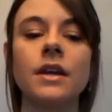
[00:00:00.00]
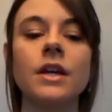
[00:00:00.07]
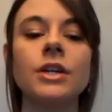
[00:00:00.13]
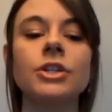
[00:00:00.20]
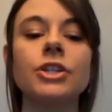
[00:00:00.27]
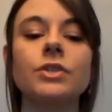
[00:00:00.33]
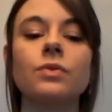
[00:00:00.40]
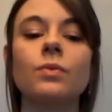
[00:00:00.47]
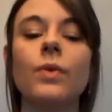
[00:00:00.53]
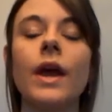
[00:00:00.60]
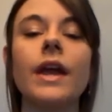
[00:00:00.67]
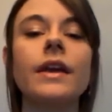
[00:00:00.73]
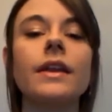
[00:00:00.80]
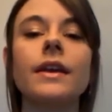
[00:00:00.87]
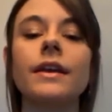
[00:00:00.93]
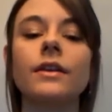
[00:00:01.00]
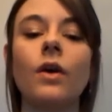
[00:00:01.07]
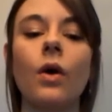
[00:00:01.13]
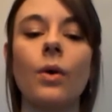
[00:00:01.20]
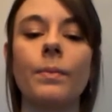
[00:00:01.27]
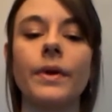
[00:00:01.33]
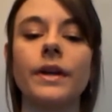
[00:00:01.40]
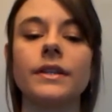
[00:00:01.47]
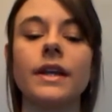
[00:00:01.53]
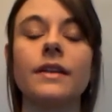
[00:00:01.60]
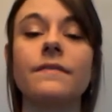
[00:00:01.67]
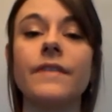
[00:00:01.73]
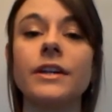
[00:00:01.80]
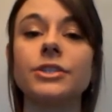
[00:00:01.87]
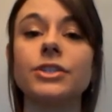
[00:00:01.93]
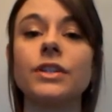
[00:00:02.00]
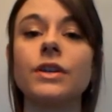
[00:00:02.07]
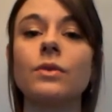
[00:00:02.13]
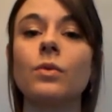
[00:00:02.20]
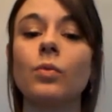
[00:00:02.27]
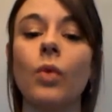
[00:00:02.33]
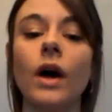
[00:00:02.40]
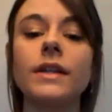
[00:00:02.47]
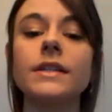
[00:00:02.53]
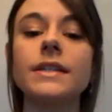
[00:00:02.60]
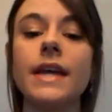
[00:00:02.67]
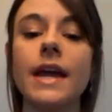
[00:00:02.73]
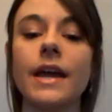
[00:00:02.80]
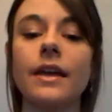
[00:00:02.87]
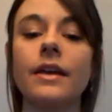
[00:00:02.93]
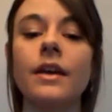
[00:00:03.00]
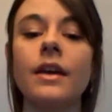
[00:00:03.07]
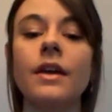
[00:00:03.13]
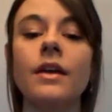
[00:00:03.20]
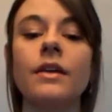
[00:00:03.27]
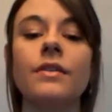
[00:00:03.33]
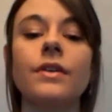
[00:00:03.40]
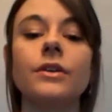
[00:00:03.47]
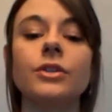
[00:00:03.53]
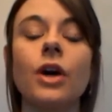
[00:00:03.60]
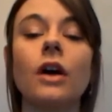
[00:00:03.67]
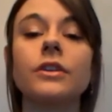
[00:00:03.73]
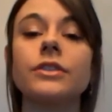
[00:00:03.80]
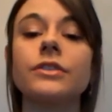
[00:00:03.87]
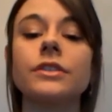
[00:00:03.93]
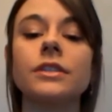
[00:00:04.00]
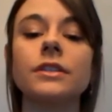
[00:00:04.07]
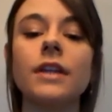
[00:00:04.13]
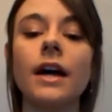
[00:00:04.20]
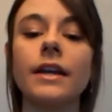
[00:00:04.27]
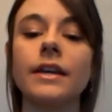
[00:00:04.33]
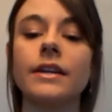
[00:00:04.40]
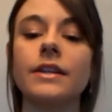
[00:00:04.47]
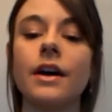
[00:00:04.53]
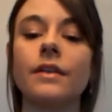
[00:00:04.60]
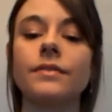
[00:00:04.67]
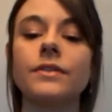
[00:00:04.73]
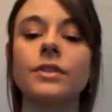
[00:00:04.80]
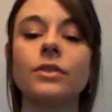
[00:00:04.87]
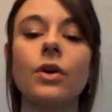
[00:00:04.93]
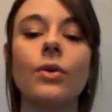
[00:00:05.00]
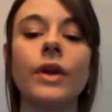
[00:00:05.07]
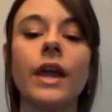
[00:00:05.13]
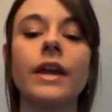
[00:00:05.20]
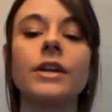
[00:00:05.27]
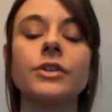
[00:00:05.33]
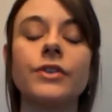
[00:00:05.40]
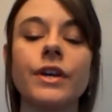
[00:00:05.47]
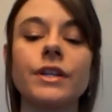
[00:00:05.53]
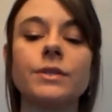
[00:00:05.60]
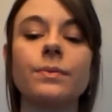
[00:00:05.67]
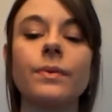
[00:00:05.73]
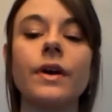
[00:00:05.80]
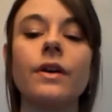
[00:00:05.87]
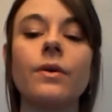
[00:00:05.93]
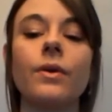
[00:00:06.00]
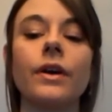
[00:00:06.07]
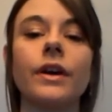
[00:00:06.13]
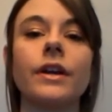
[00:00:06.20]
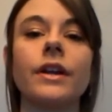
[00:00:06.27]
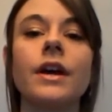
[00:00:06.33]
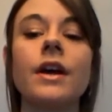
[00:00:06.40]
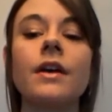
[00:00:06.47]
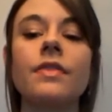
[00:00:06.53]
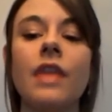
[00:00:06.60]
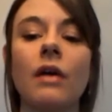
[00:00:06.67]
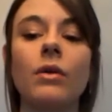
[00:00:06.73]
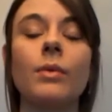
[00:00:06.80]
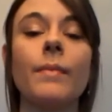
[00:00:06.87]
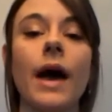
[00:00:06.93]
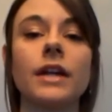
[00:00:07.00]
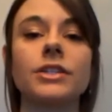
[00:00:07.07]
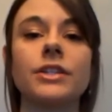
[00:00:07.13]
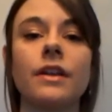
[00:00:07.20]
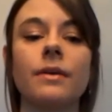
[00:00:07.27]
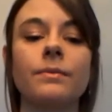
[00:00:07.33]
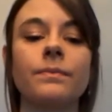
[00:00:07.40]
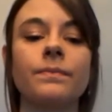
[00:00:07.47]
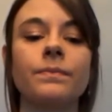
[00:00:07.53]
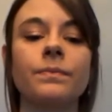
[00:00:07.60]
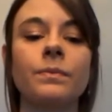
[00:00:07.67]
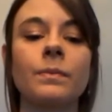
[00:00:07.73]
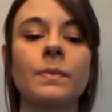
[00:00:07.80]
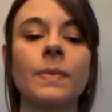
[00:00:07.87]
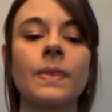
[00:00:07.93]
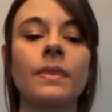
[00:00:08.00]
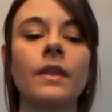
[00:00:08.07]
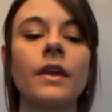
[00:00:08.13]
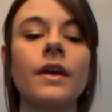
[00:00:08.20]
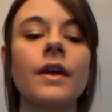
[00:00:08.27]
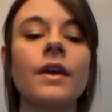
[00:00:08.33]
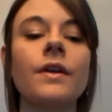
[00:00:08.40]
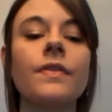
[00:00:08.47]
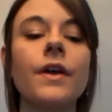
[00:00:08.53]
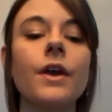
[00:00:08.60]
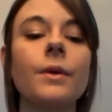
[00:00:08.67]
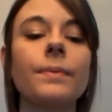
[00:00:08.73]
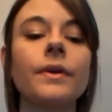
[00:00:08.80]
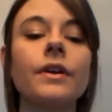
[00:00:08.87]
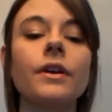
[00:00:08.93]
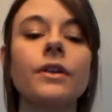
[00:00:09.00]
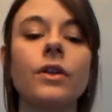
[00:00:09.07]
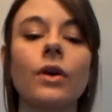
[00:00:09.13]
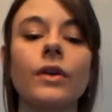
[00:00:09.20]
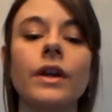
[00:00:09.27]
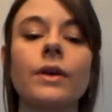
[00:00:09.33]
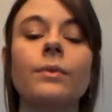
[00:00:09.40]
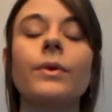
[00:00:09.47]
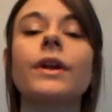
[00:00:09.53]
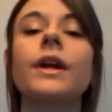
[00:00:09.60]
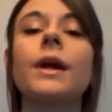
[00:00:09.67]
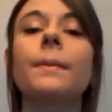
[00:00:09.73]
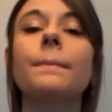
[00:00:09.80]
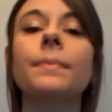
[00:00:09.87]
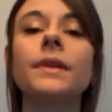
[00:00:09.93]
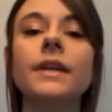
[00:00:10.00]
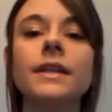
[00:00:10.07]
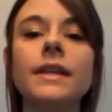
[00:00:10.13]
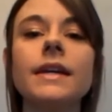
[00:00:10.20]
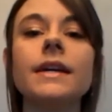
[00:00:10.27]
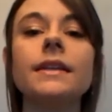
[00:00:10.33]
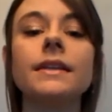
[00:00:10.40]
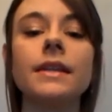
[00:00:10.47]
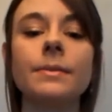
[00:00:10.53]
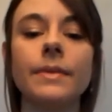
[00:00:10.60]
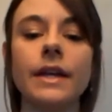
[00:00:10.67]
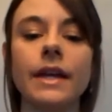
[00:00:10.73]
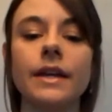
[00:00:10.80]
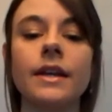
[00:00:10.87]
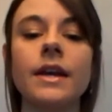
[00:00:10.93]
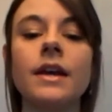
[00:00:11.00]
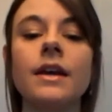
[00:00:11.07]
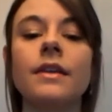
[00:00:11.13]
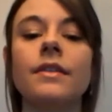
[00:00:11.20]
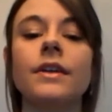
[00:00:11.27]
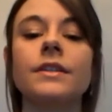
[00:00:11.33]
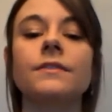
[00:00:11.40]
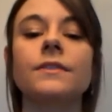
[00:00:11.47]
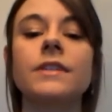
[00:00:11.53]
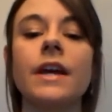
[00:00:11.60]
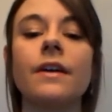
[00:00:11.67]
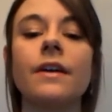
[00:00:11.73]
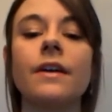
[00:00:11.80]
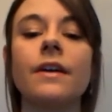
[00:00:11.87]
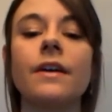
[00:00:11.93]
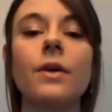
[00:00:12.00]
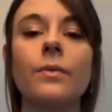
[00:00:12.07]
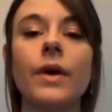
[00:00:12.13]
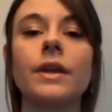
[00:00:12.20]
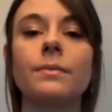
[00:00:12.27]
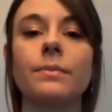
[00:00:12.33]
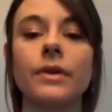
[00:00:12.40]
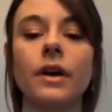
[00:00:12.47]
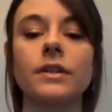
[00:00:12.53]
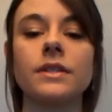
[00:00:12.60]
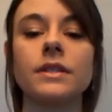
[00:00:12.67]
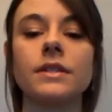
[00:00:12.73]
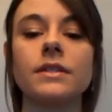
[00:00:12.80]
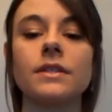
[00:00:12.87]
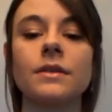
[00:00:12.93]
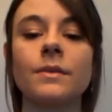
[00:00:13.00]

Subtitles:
just waiting and hoping that eventually one day their doctor is lucky enough to locate a transplant organ that will match them. Therapeutic cloning would completely eliminate this terrifying waiting process.